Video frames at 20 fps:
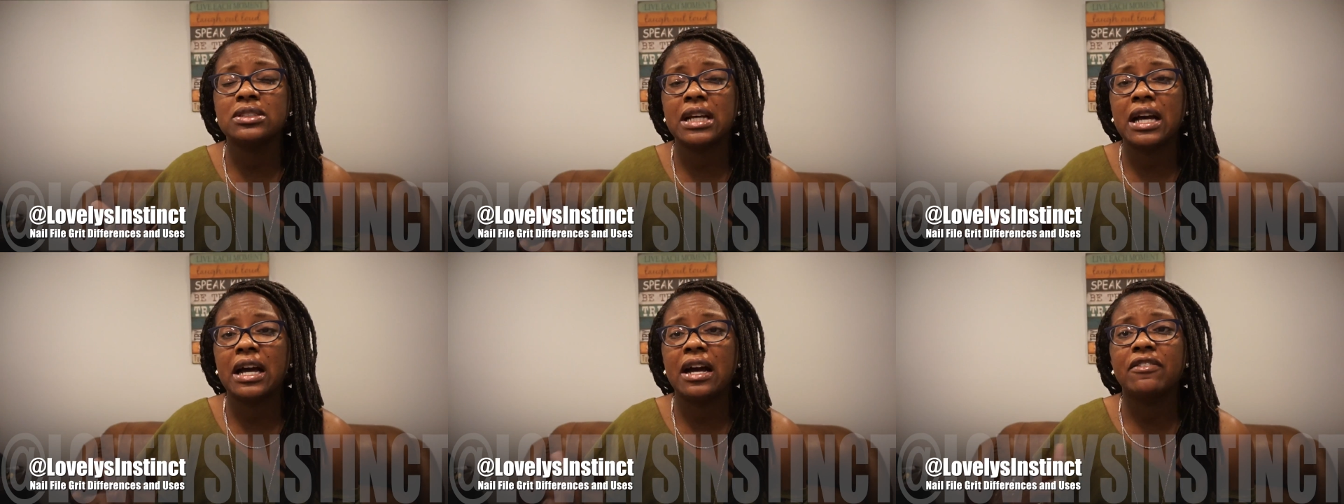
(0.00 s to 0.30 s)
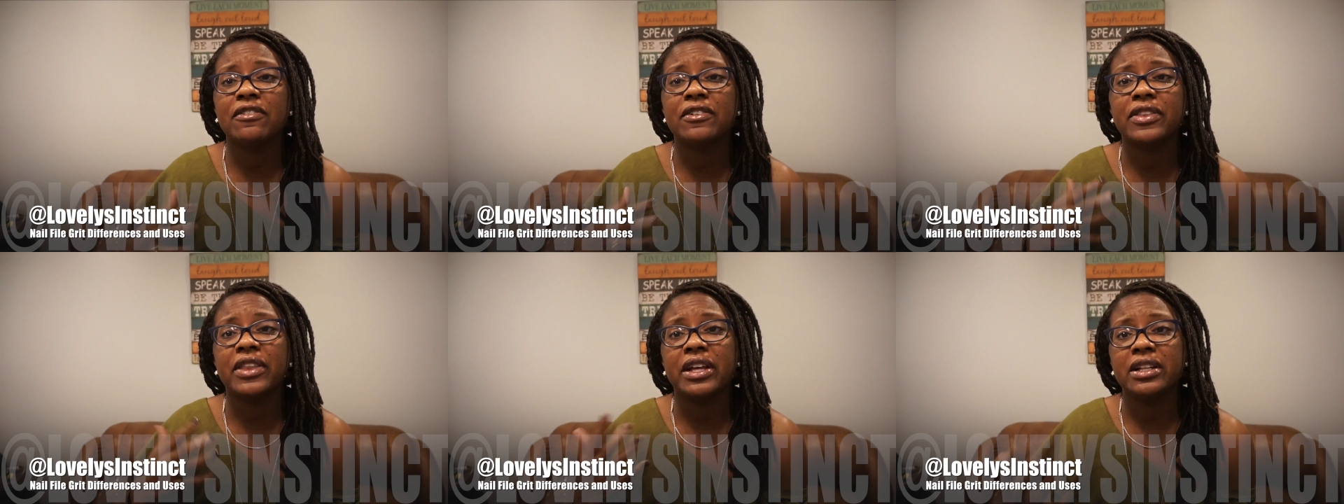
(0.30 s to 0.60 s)

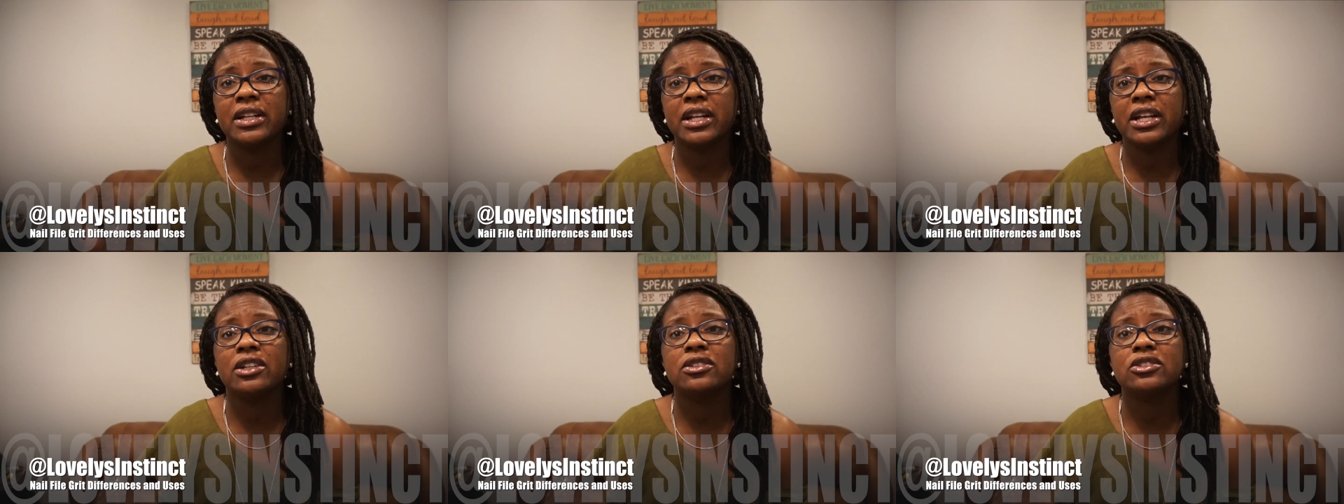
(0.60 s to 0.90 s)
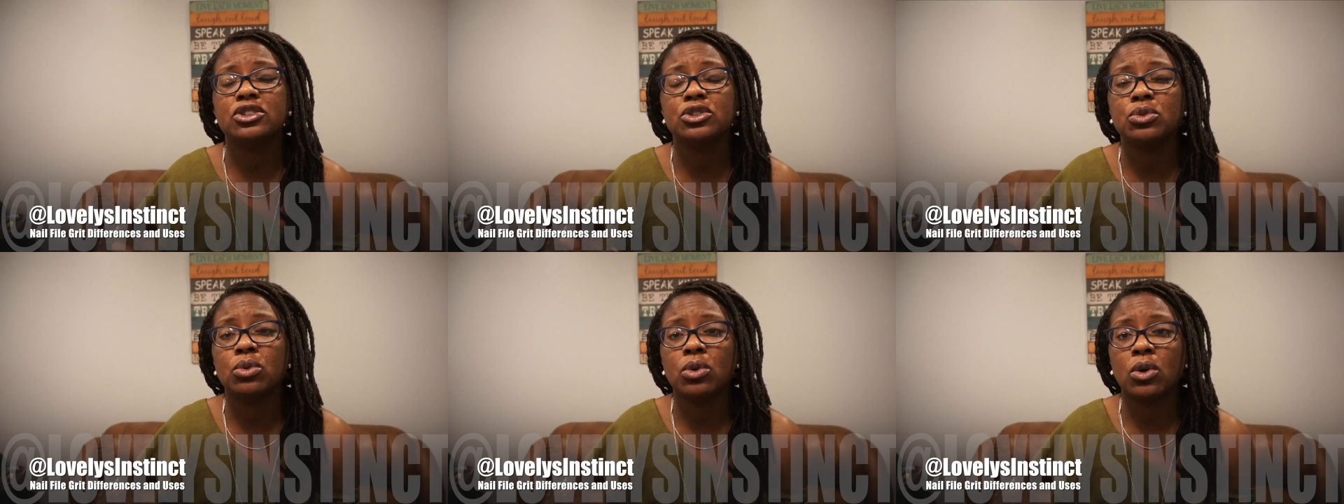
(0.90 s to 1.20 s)
time for that nail
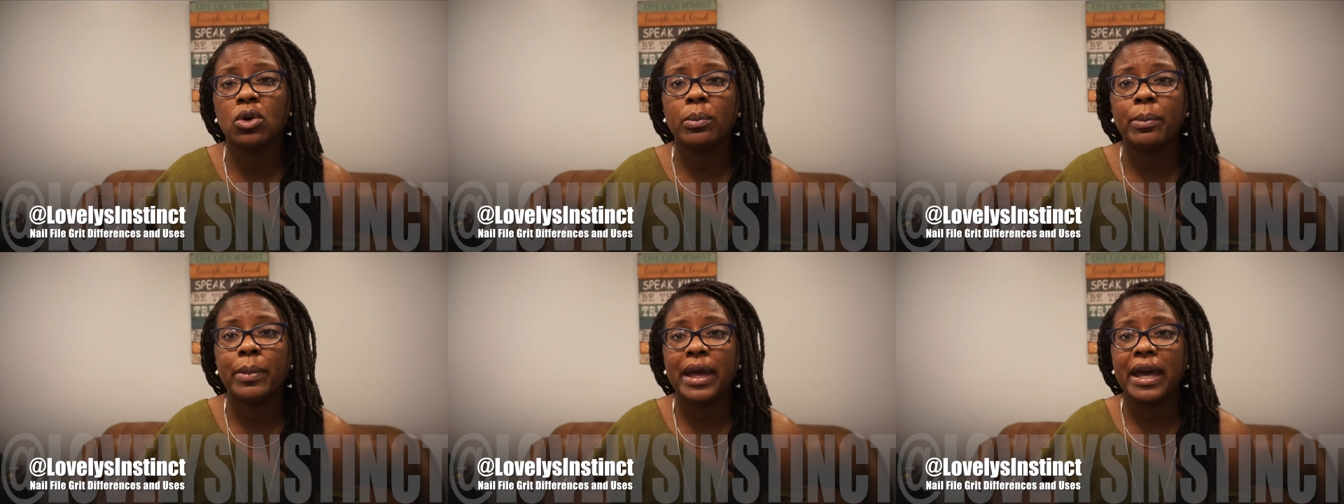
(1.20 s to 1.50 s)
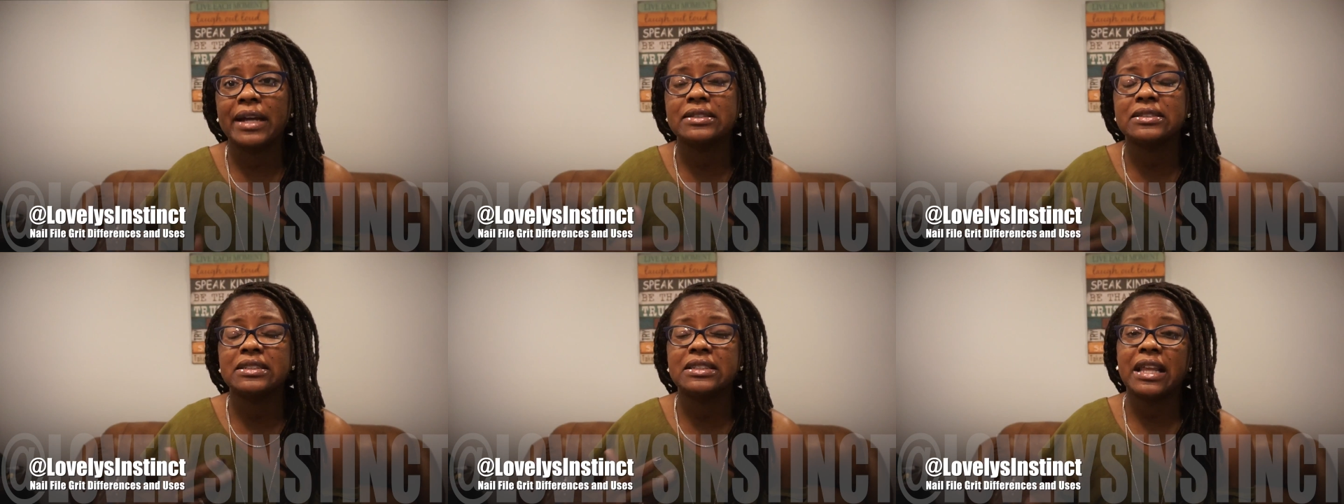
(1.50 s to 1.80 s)
to grow
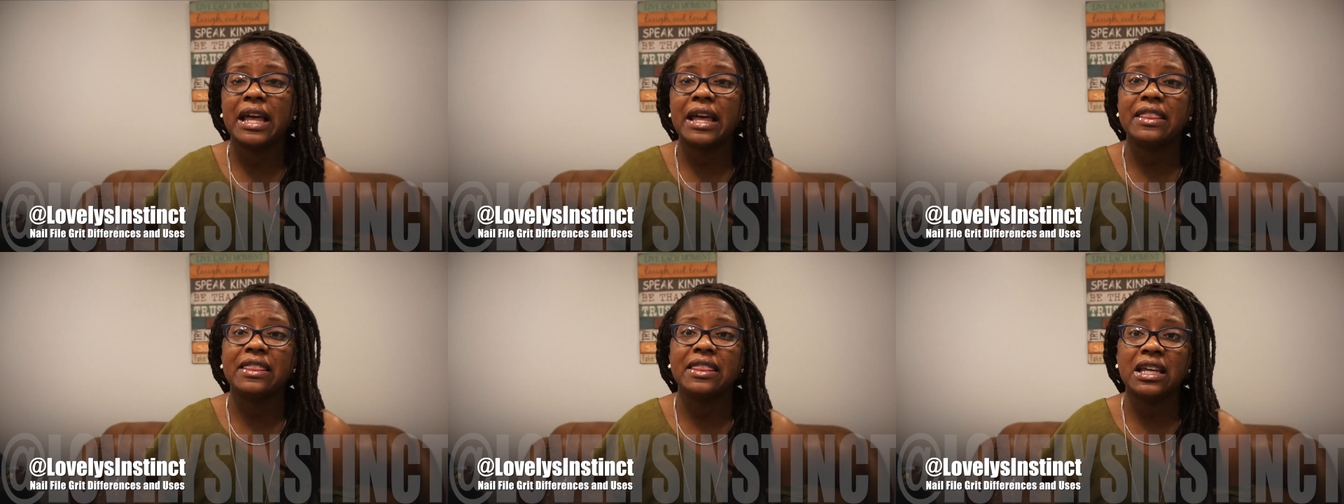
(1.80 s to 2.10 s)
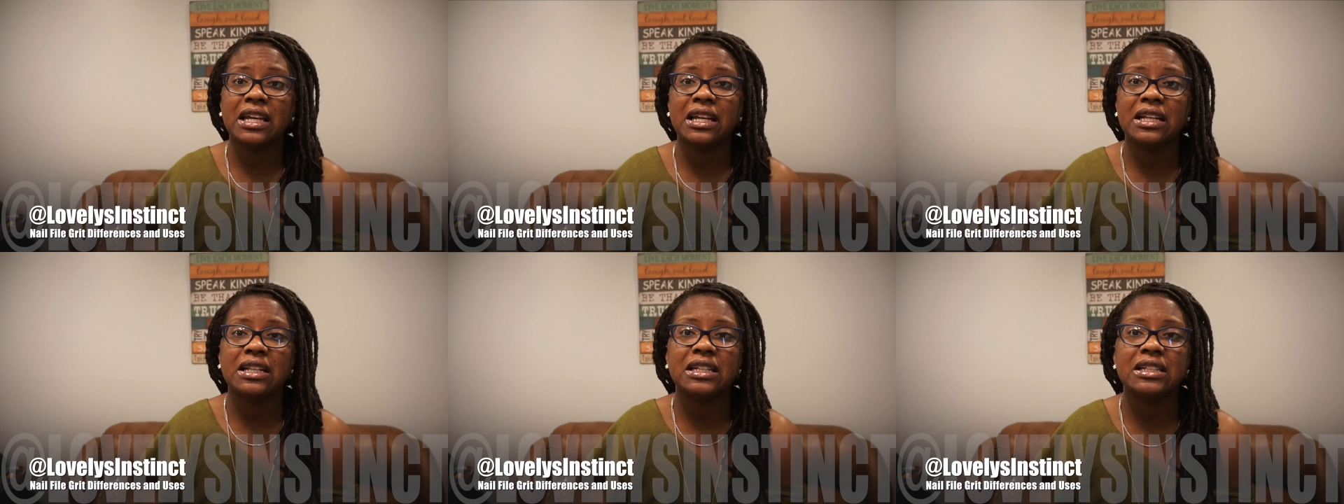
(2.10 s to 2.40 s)
back to that
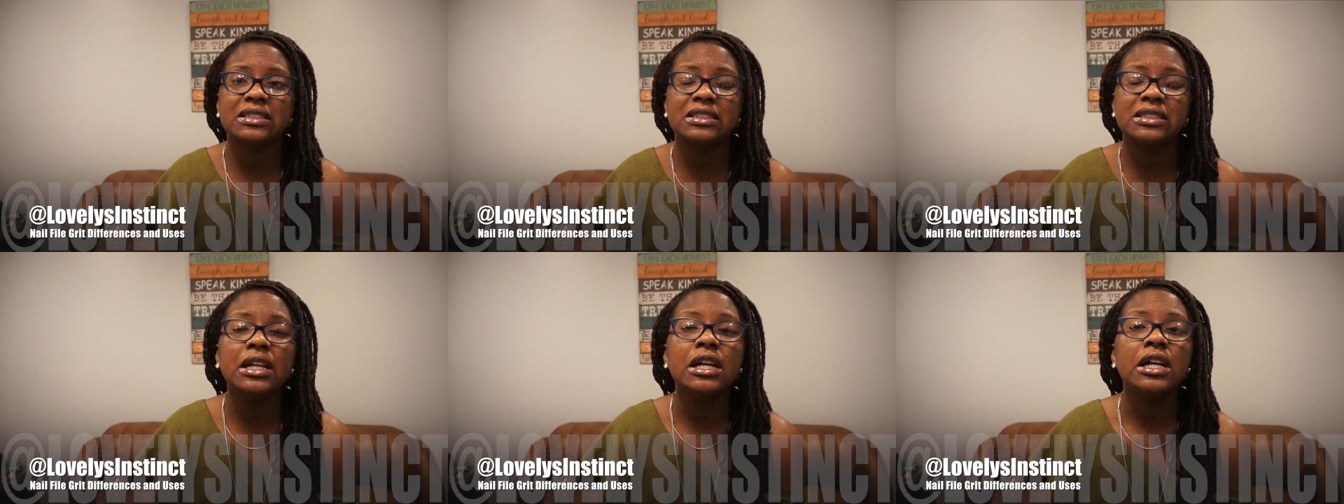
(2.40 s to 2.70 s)
thickness.